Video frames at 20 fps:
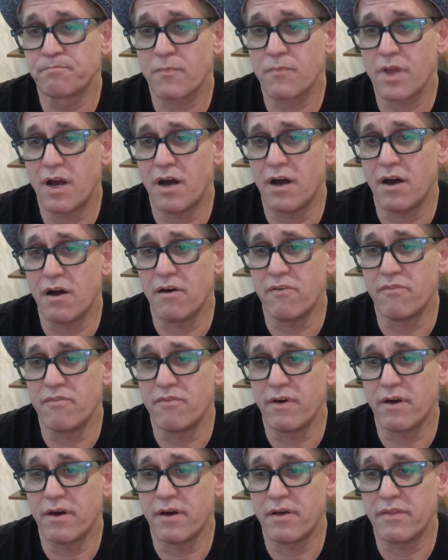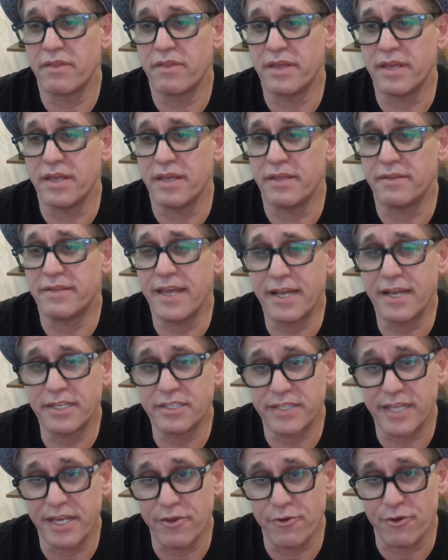of the tickets
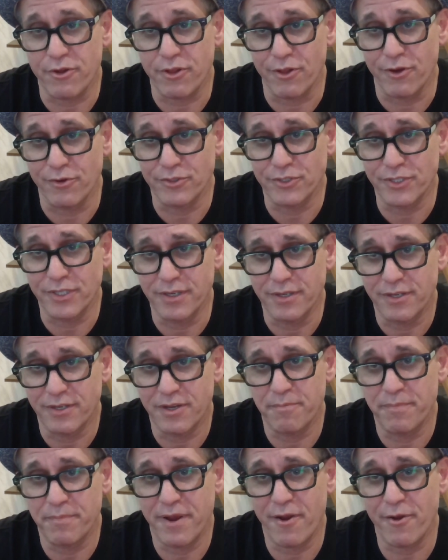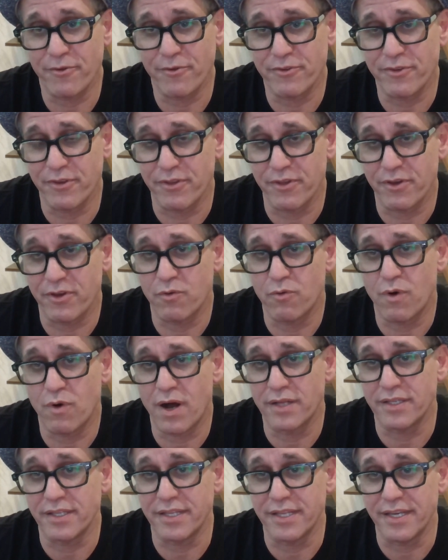that you're closing compared to the
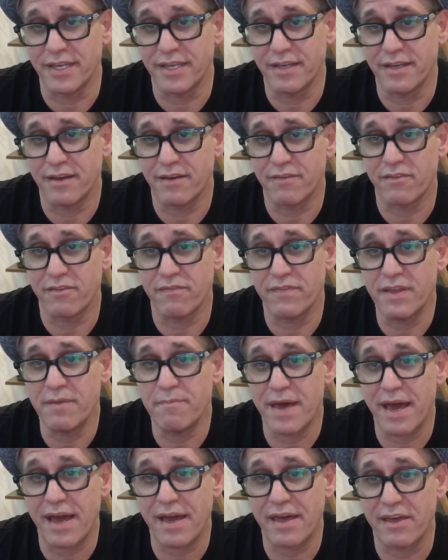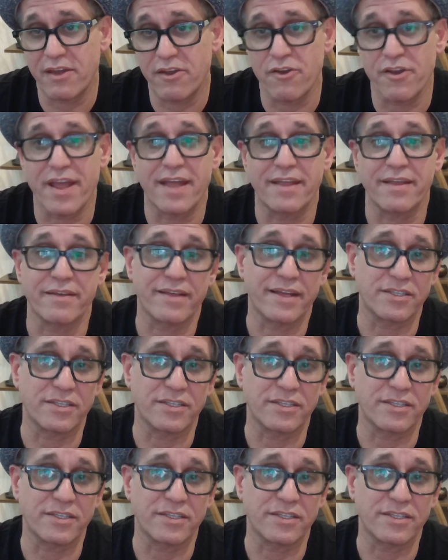quantity of the feedback that you're getting.